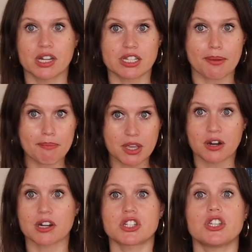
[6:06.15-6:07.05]
to
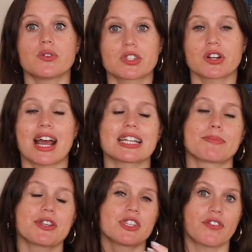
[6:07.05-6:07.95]
mirror to you certain
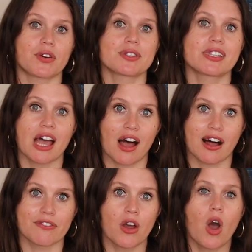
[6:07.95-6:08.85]
aspects of
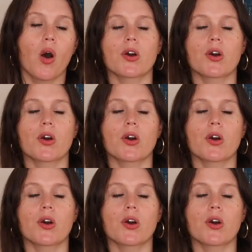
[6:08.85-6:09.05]
yourself,